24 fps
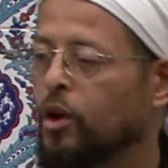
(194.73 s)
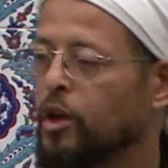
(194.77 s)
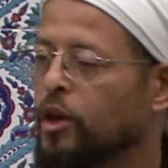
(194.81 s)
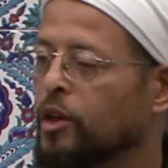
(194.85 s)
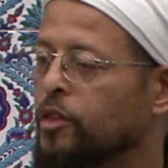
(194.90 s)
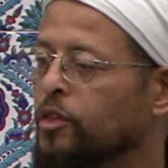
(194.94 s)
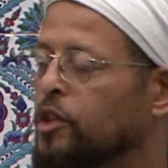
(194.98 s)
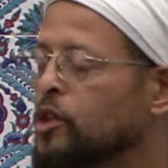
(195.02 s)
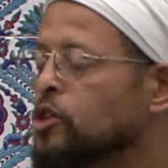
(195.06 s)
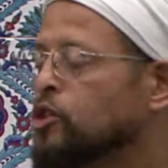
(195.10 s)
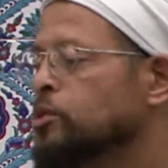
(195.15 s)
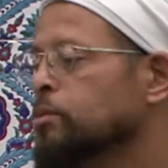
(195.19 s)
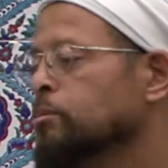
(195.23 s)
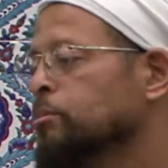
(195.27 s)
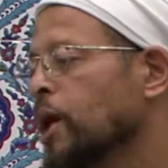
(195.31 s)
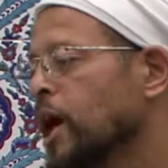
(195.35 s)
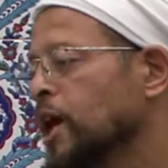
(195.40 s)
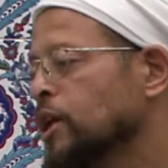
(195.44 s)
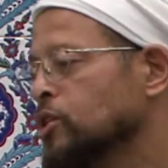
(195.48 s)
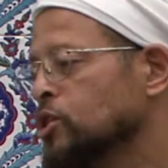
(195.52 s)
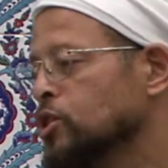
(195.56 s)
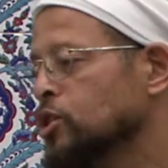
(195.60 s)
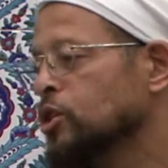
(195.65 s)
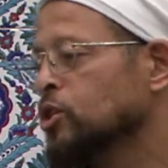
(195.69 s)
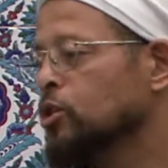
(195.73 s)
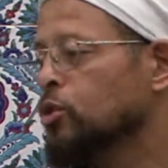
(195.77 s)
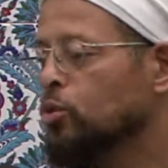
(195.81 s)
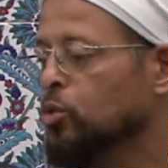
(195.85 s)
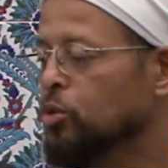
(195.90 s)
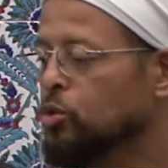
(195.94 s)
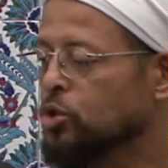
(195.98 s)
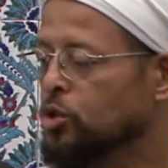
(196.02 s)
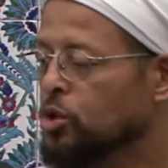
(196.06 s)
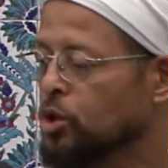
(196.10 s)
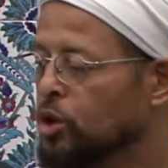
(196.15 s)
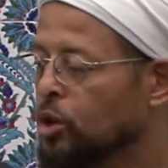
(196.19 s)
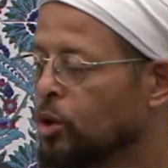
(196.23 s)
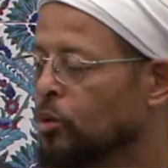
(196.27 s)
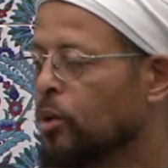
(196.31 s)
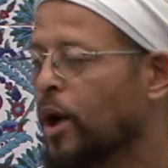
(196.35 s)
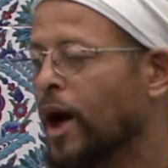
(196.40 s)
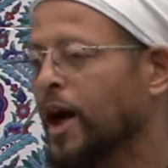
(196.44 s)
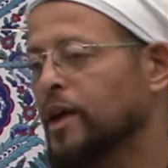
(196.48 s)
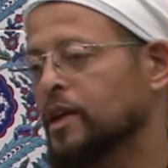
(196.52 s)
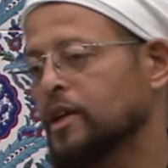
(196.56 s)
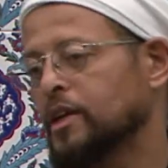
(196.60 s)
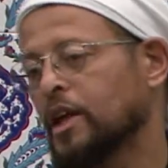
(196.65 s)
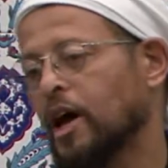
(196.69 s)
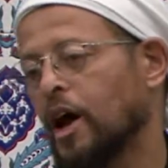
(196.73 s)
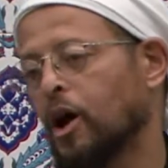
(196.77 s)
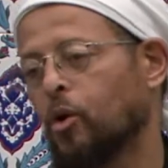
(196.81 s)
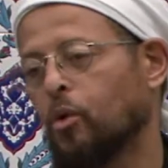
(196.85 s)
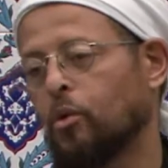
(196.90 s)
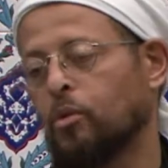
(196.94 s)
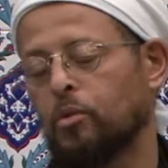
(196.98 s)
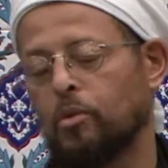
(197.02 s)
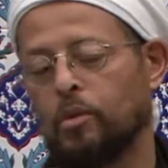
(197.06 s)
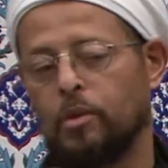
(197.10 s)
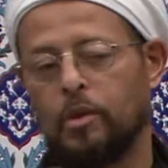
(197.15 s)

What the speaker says: in this masjid who's here right now